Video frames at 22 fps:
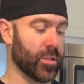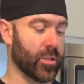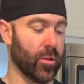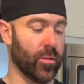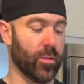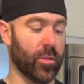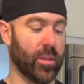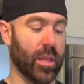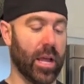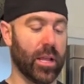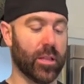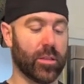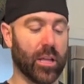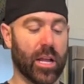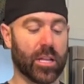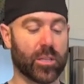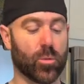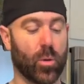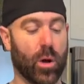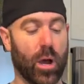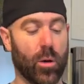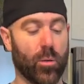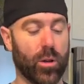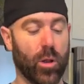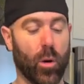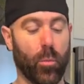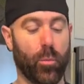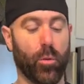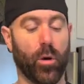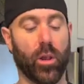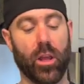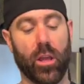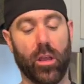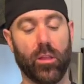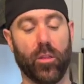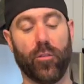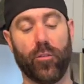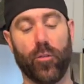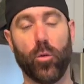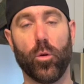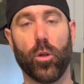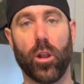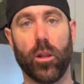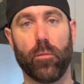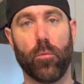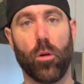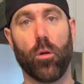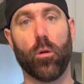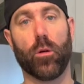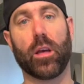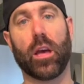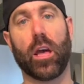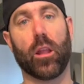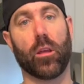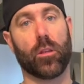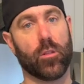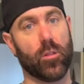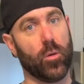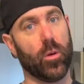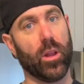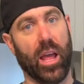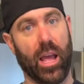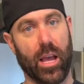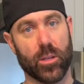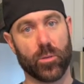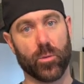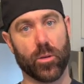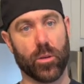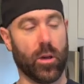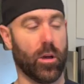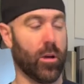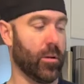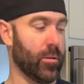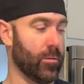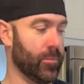So that's why we don't put it in the food anymore. We kind of do it as we go.